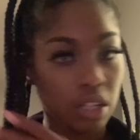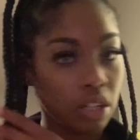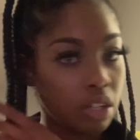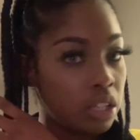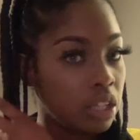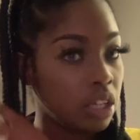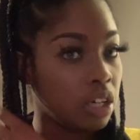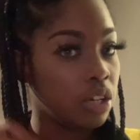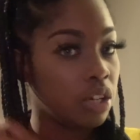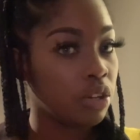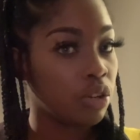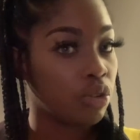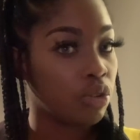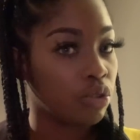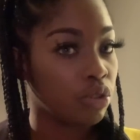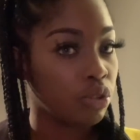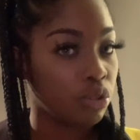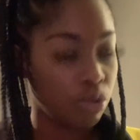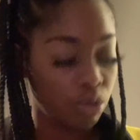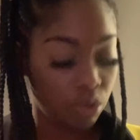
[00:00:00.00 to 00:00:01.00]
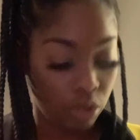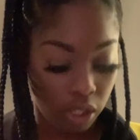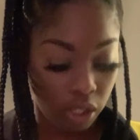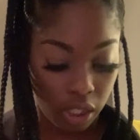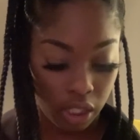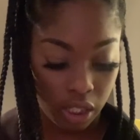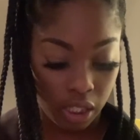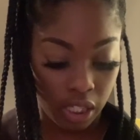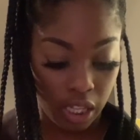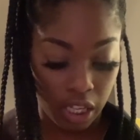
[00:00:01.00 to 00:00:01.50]
Clearly the dudes in the
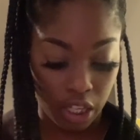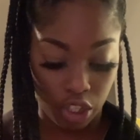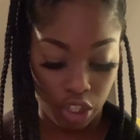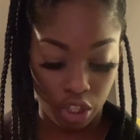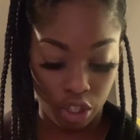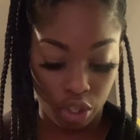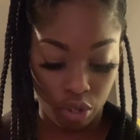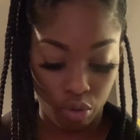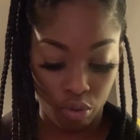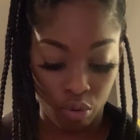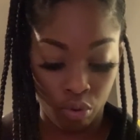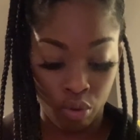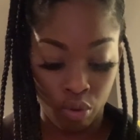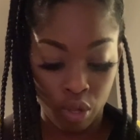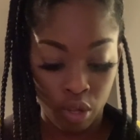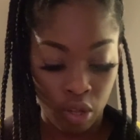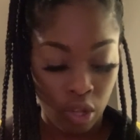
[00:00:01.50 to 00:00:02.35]
section knew